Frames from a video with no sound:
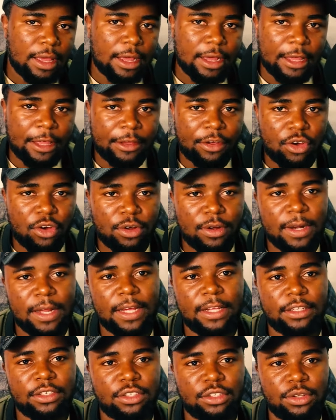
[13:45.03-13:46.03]
uh,
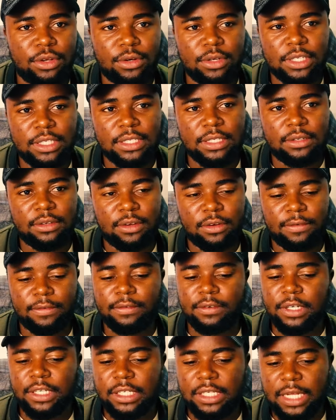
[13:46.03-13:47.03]
online stores, of
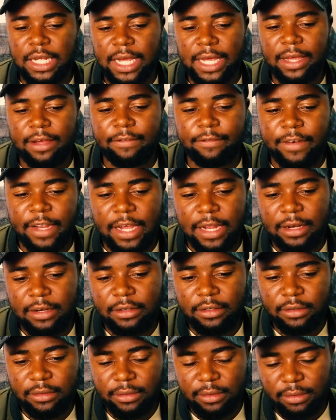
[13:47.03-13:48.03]
which I have done
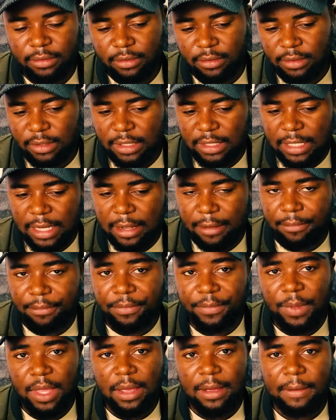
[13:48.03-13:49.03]

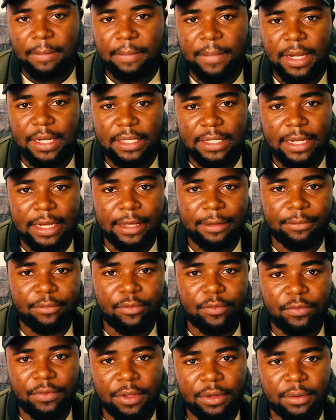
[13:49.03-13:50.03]
some, but I
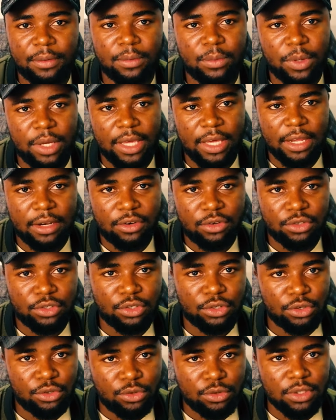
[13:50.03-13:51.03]
feel we can
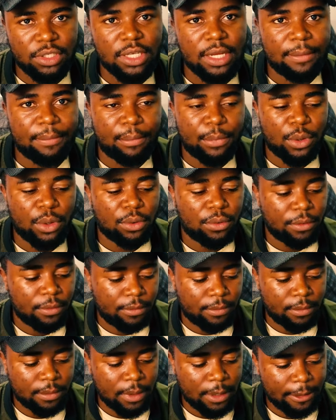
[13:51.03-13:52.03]
also do some more.
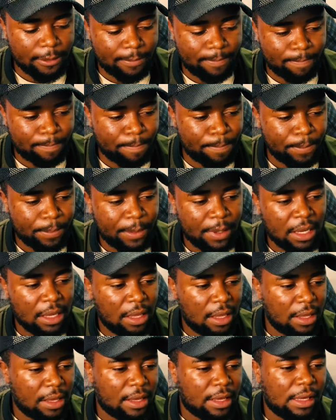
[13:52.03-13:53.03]
Um,
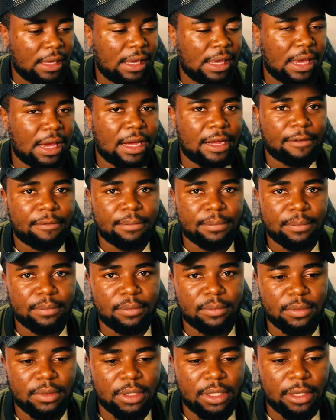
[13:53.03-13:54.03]
yeah,
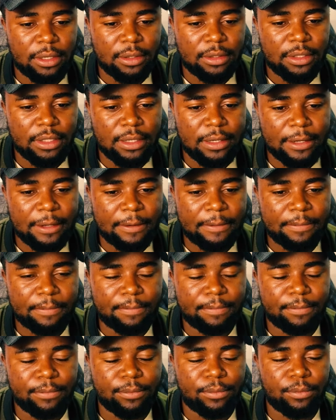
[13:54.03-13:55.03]
and
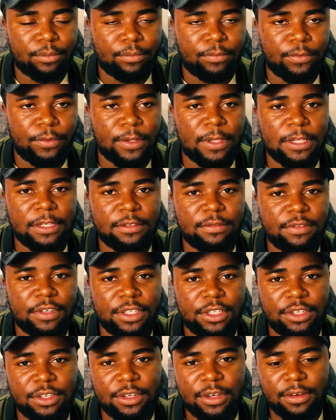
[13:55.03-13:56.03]
um, for this
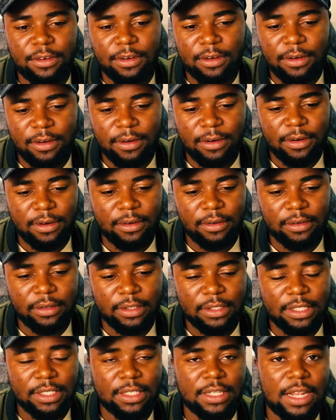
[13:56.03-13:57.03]
video
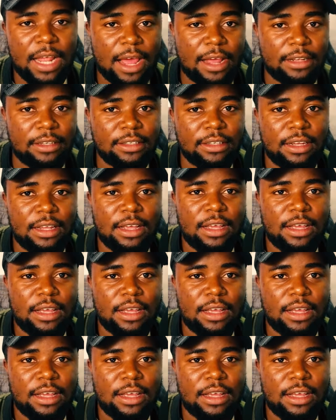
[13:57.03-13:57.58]
it's done